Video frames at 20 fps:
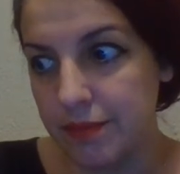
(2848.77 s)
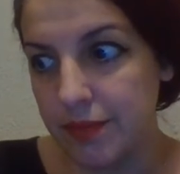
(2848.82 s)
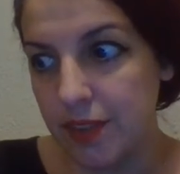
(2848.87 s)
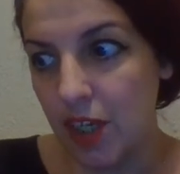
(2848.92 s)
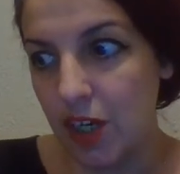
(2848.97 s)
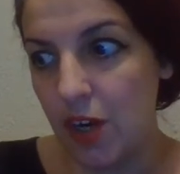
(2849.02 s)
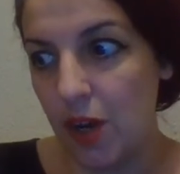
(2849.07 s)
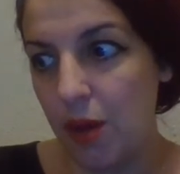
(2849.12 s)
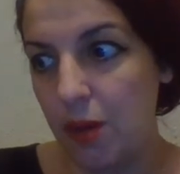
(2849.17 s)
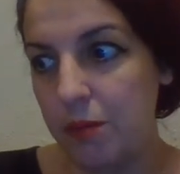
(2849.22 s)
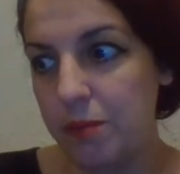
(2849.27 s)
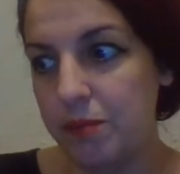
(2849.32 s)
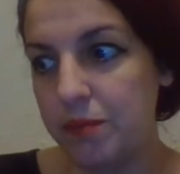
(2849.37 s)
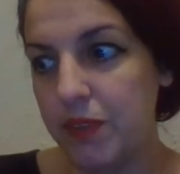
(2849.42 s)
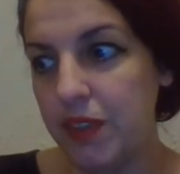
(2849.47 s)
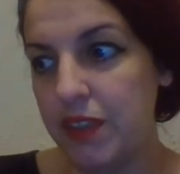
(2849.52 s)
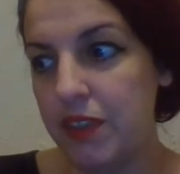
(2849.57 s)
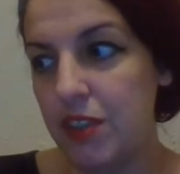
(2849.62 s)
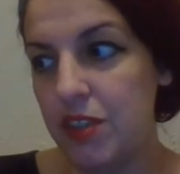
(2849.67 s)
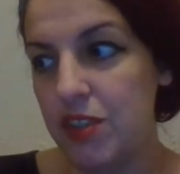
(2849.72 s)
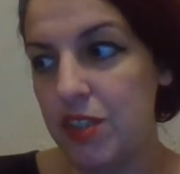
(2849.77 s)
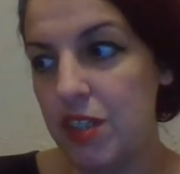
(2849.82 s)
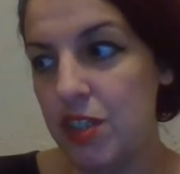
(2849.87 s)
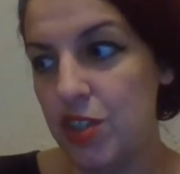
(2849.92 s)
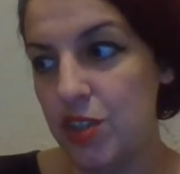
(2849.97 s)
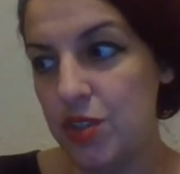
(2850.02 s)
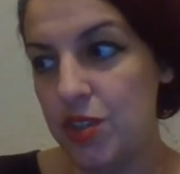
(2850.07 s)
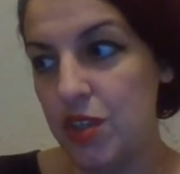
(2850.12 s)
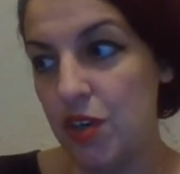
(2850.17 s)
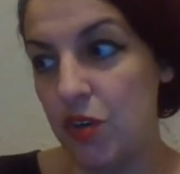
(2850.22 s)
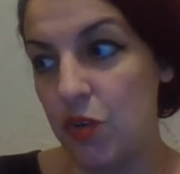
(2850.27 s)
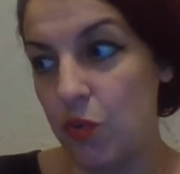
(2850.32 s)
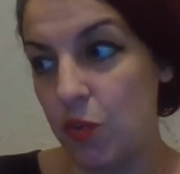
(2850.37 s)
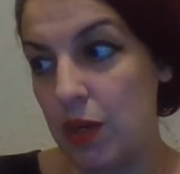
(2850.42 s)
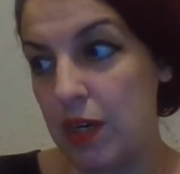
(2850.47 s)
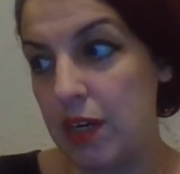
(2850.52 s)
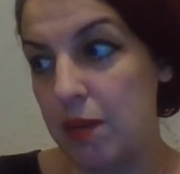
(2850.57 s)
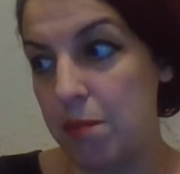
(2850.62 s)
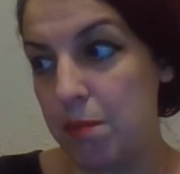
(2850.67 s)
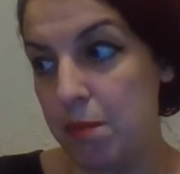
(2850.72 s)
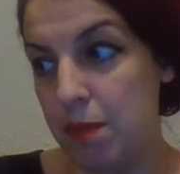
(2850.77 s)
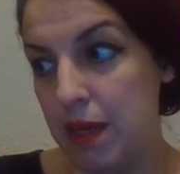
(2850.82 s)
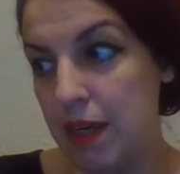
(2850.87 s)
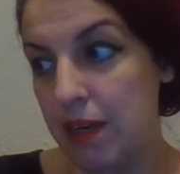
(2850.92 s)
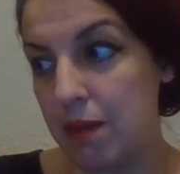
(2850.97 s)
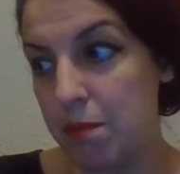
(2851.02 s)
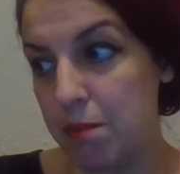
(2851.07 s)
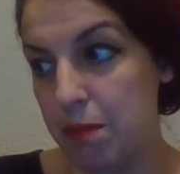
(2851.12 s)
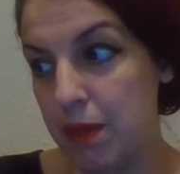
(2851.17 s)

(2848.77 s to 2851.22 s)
and there's issues that are really big